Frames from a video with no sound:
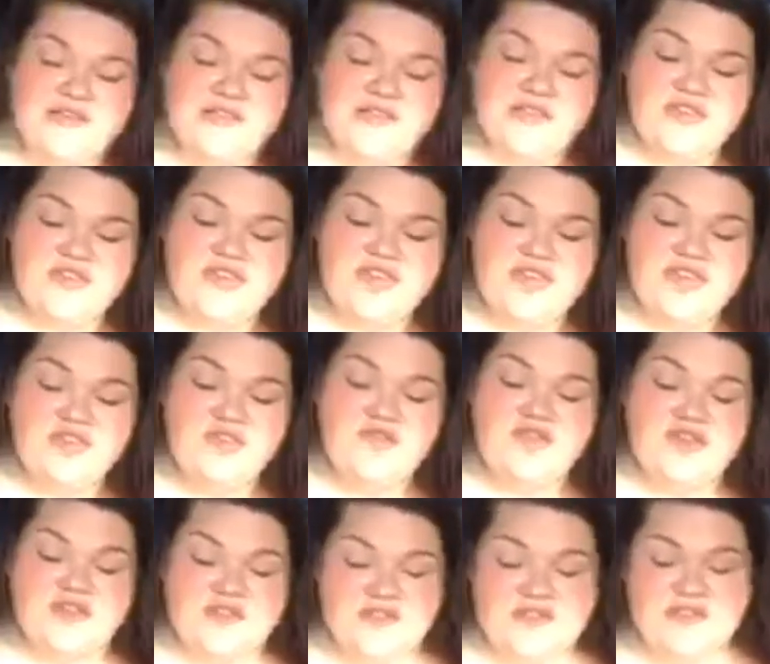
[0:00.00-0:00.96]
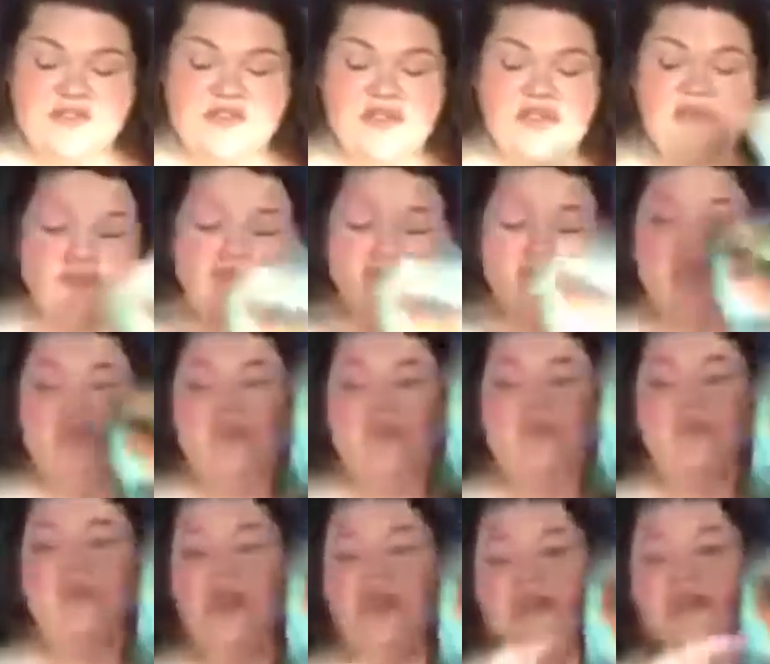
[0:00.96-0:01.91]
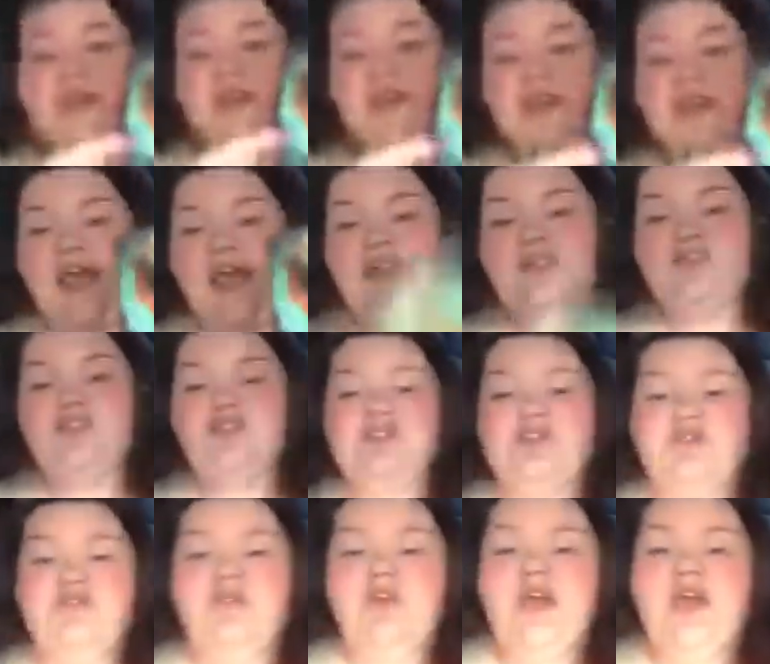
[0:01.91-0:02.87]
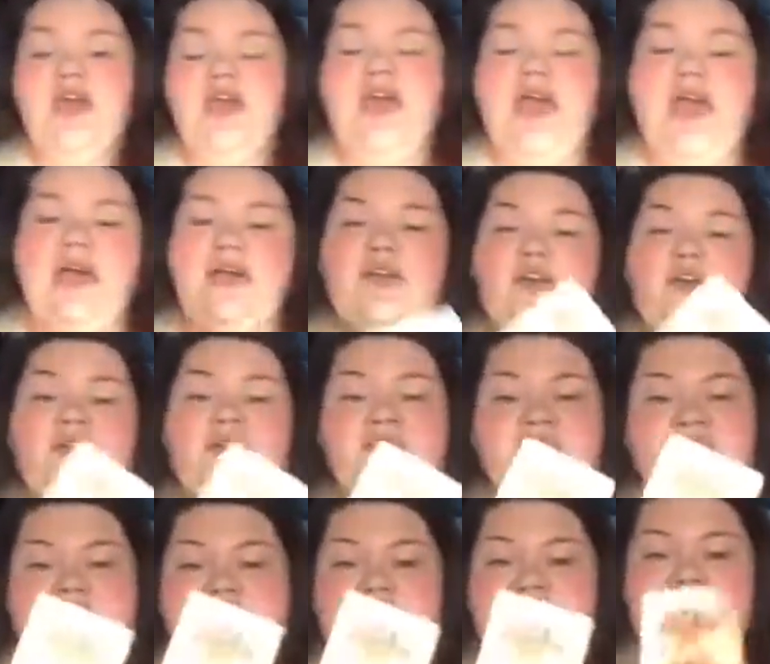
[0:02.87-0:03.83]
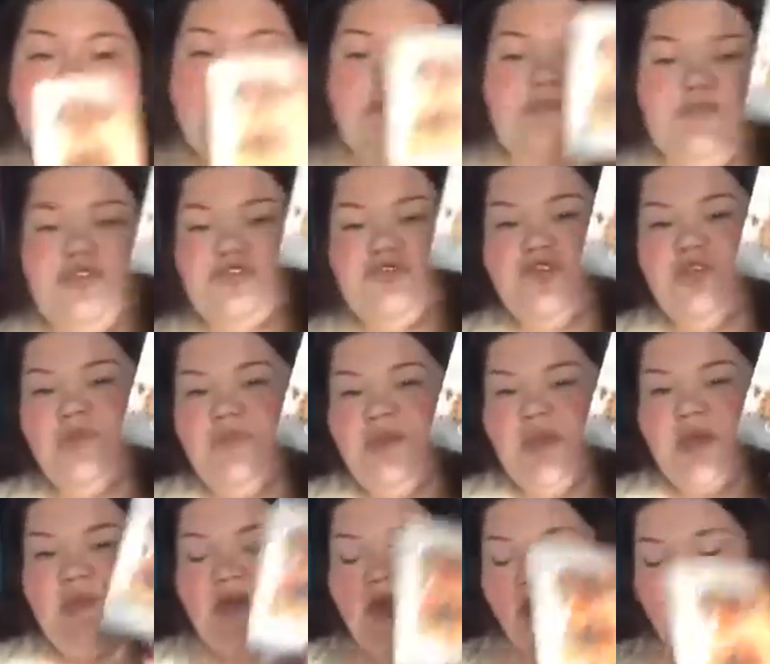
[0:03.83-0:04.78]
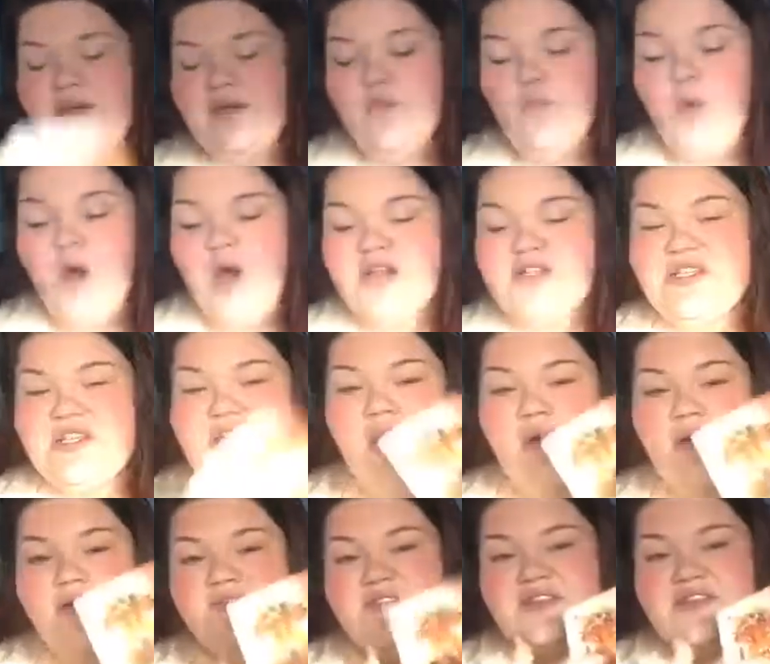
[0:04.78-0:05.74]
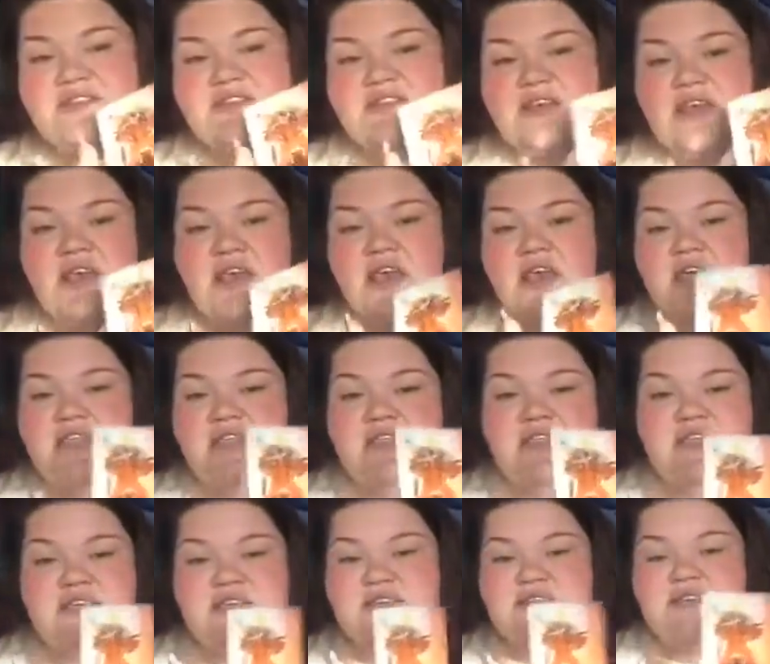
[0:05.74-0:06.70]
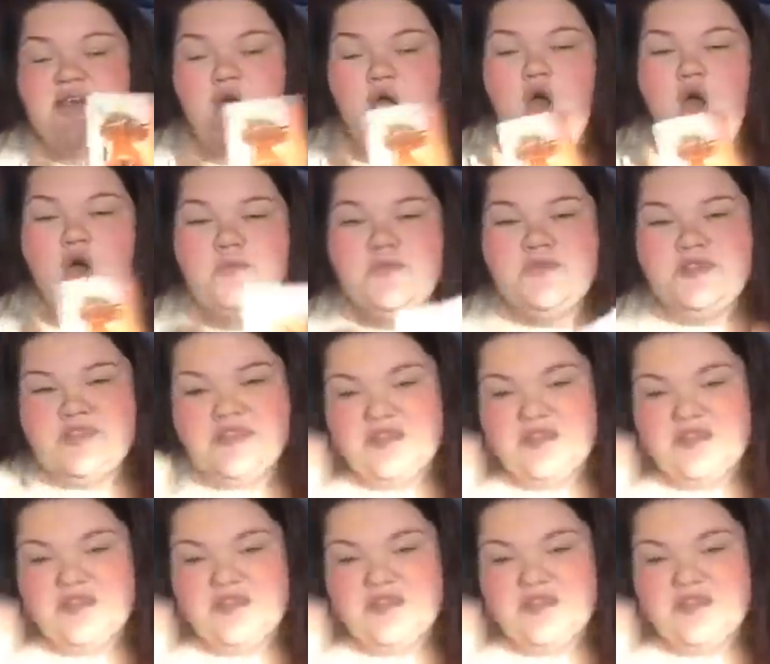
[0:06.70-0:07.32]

The universe is literally right there to catch you. And all of these things I've been dreaming about and wanting, all these hopes that